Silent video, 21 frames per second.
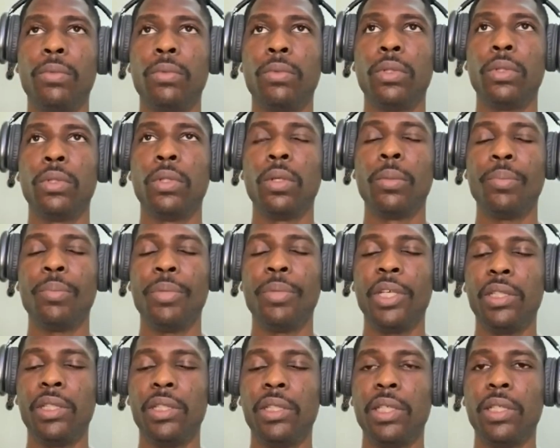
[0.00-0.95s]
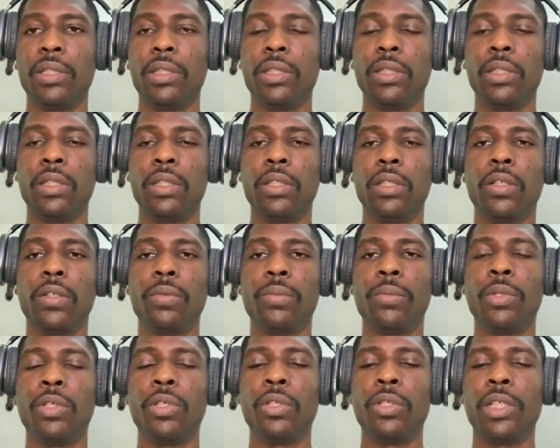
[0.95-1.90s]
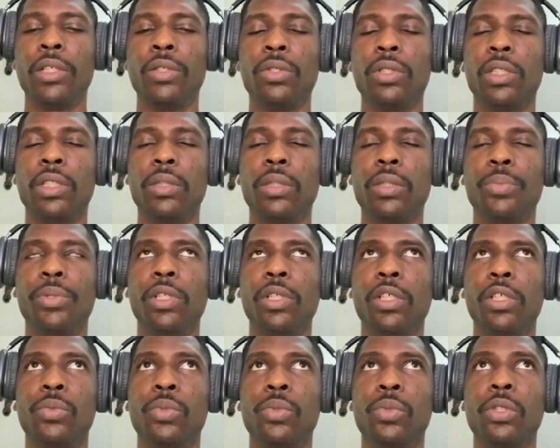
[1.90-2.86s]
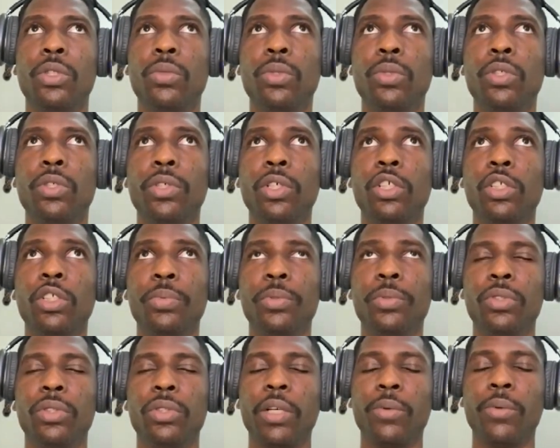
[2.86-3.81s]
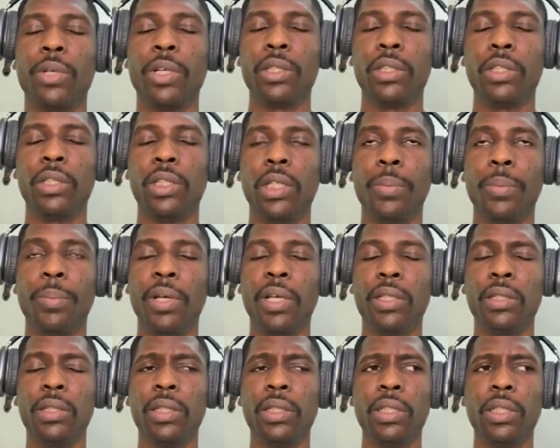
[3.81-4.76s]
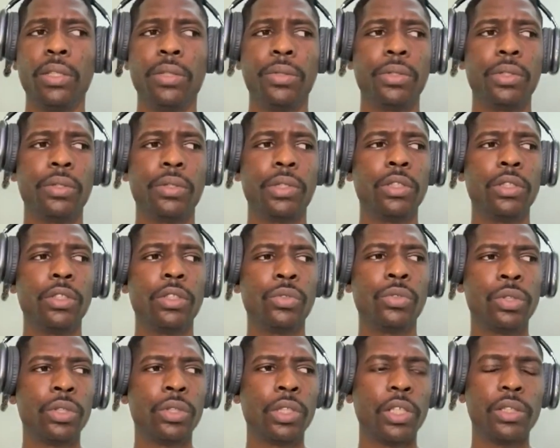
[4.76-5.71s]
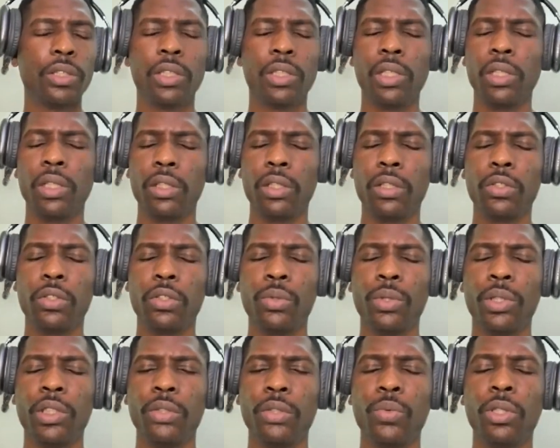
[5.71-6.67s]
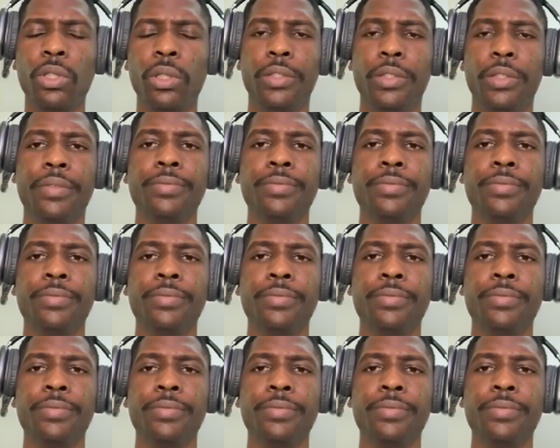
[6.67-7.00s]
patients. Because I know there's one of the hospitals I worked in the past. I think it was in 2021.